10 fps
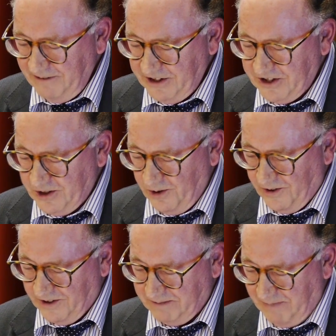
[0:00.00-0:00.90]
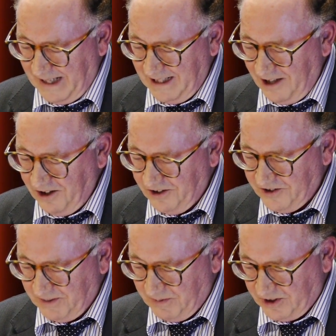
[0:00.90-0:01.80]
restored by local
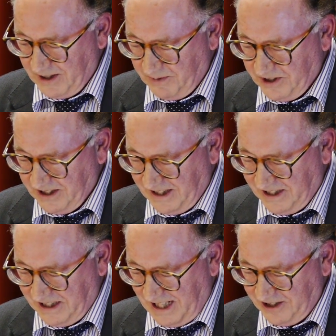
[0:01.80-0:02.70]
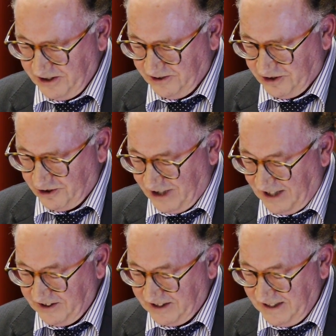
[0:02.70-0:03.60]
subscription and the National
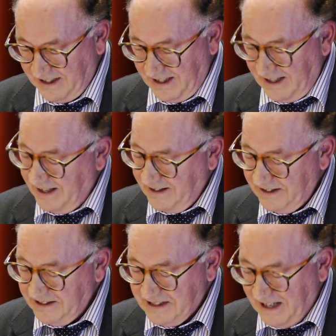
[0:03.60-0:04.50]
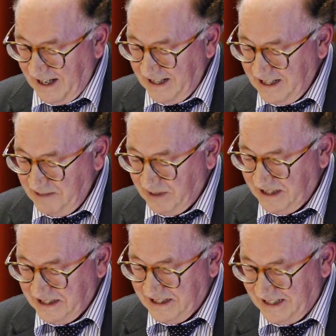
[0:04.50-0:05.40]
Trust, this tiny
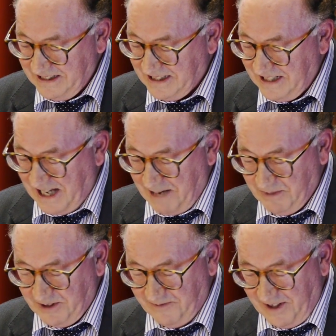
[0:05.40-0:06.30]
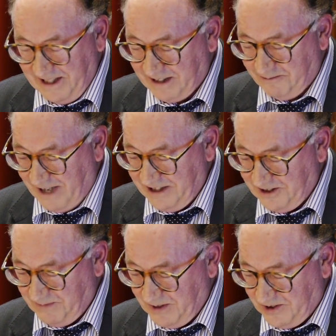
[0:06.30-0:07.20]
but intensely atmospheric
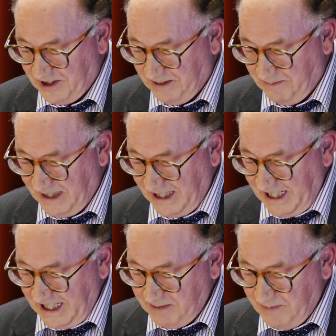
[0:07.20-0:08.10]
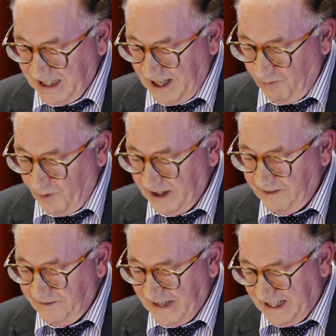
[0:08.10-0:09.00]
writer's museum has become one
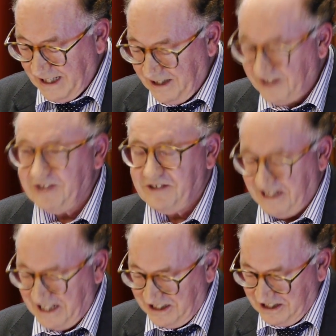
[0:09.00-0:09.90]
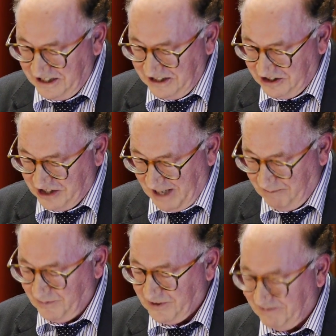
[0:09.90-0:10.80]
of England's hidden
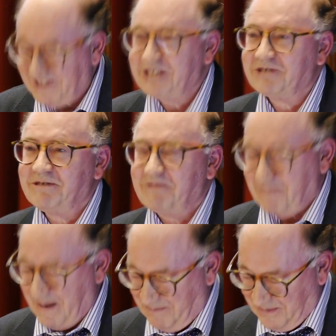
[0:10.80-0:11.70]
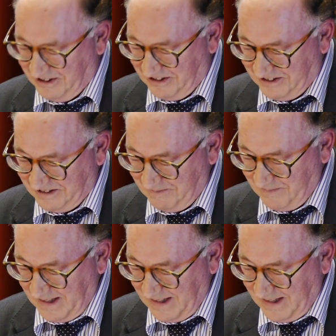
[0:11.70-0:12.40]
gems of literary remembrance.